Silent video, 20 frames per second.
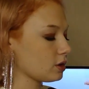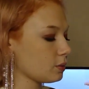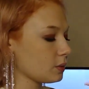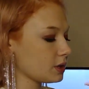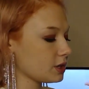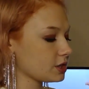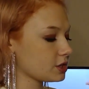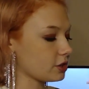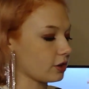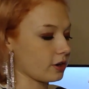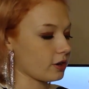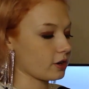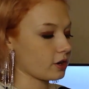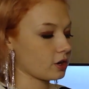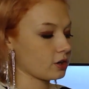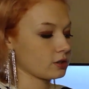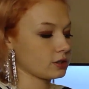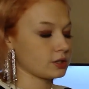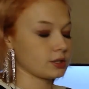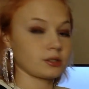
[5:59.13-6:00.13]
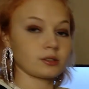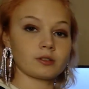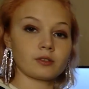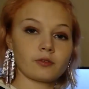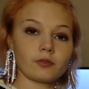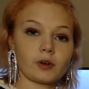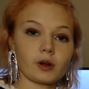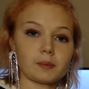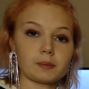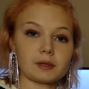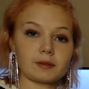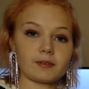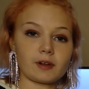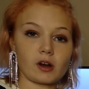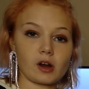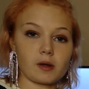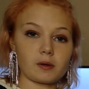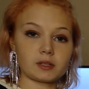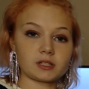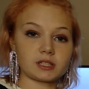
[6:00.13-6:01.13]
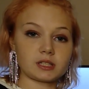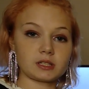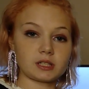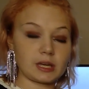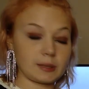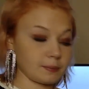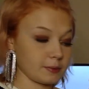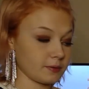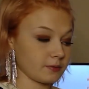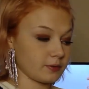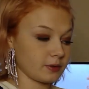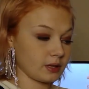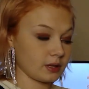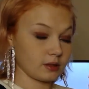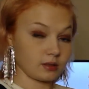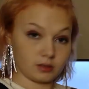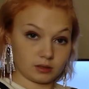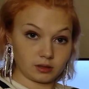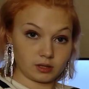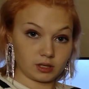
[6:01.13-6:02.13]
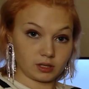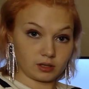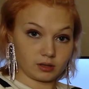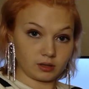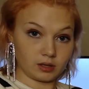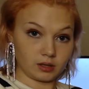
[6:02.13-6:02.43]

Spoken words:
want to start from the very tip of the